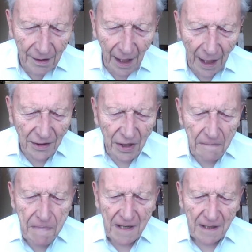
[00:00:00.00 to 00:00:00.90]
The
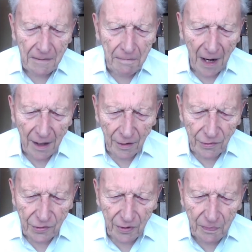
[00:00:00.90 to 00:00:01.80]
actor Bernard
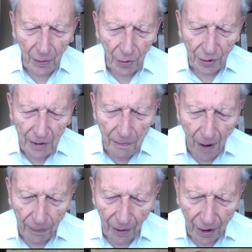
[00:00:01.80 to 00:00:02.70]
Miles was born
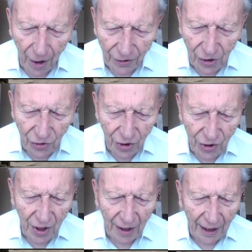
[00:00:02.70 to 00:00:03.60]
in Poplar
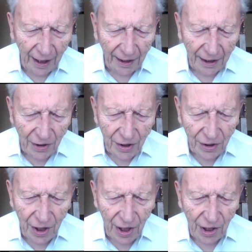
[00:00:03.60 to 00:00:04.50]
Cottages,
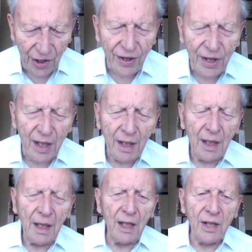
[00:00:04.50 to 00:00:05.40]
Hillingdon Heath,
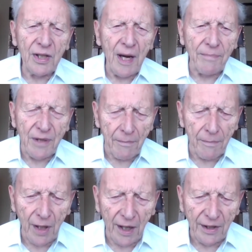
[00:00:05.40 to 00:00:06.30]
in
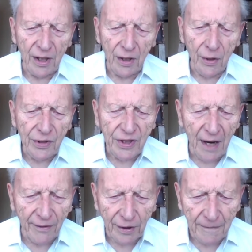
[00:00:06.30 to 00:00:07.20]
September
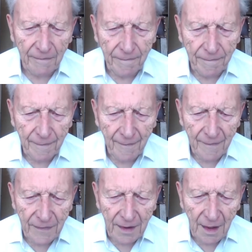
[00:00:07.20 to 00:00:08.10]
1907.
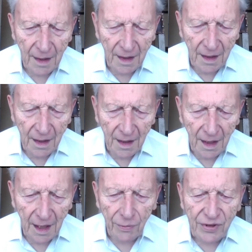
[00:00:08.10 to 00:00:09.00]

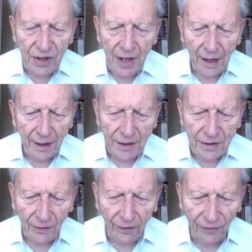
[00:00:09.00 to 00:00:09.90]
He was the
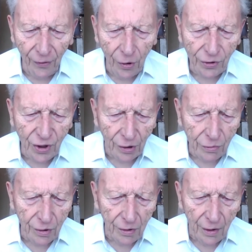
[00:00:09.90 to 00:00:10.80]
youngest of the four
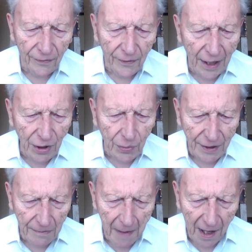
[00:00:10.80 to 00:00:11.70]
children of
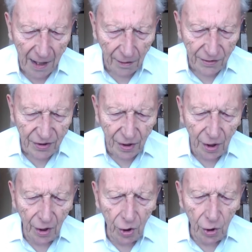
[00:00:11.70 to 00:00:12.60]
Edwin Miles,
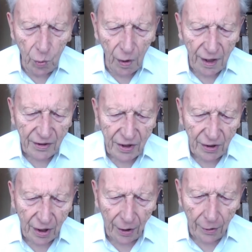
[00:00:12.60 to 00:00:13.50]
who worked
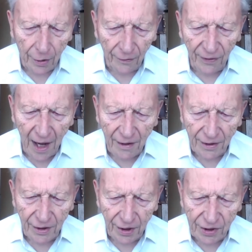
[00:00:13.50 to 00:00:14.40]
at a local
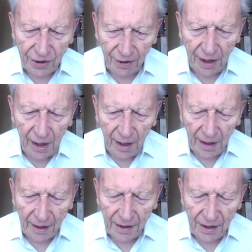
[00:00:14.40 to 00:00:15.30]
flower nursery,
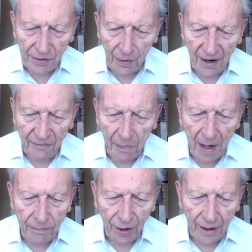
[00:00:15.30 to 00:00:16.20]
and his wife
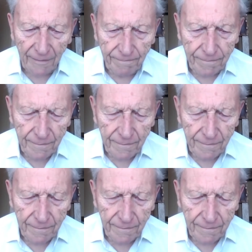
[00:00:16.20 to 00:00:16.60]
Barbara.